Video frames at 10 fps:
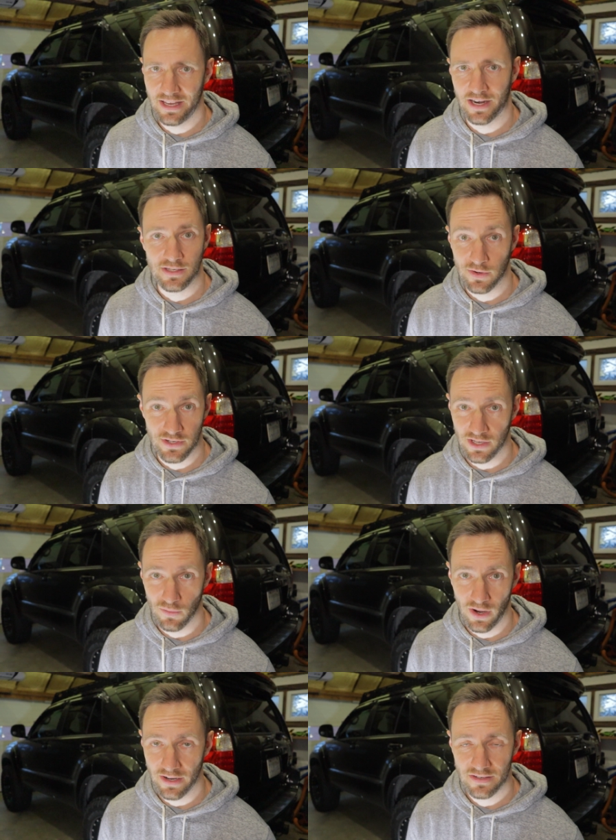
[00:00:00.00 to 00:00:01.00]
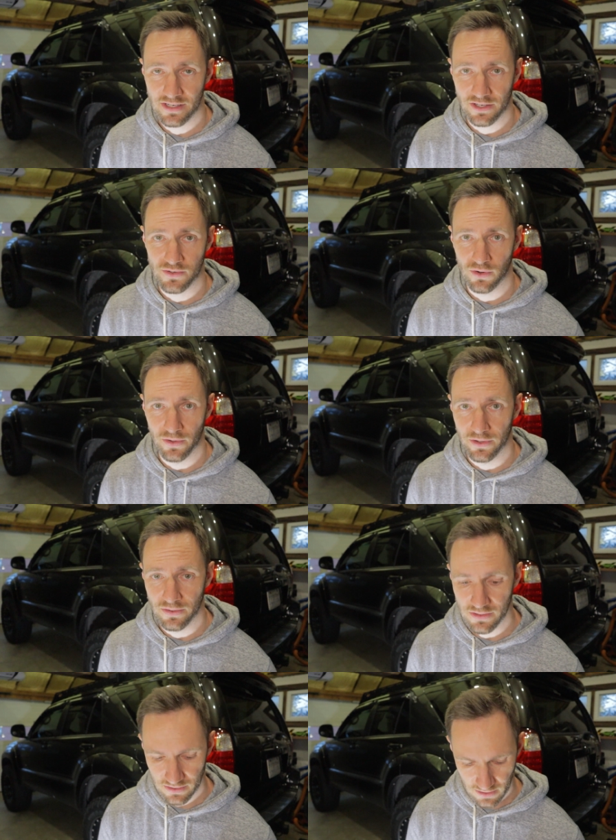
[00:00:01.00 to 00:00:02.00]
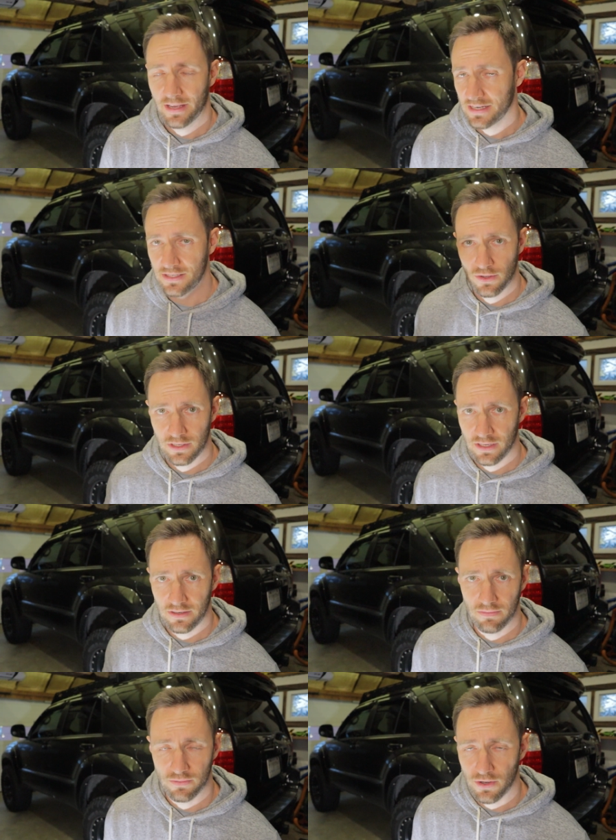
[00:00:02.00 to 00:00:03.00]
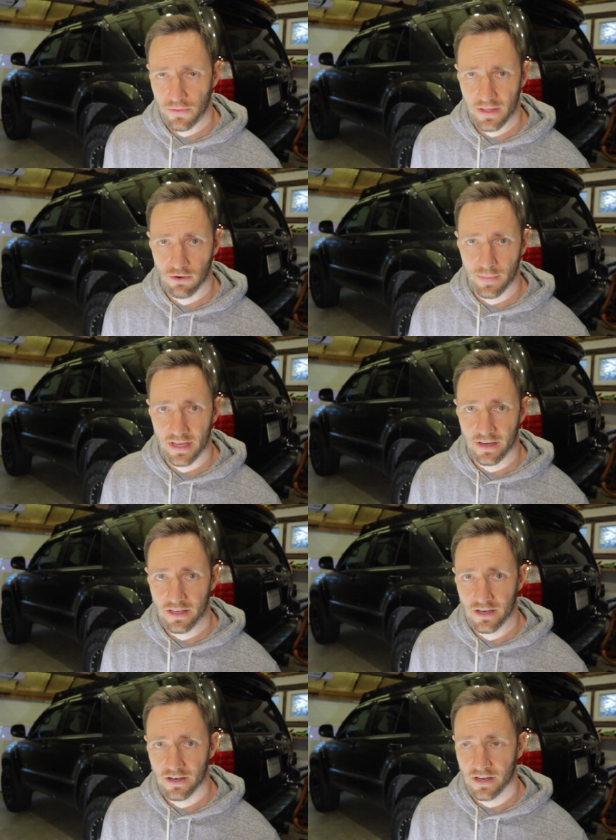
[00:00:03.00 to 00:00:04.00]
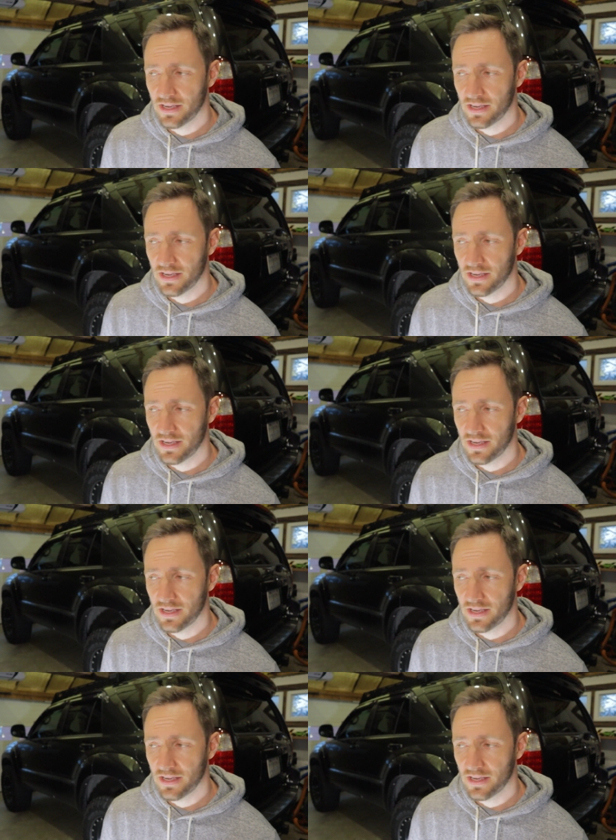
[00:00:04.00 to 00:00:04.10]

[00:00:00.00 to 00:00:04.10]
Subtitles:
kind of switch that you want to control those. I guess the only real thing remaining here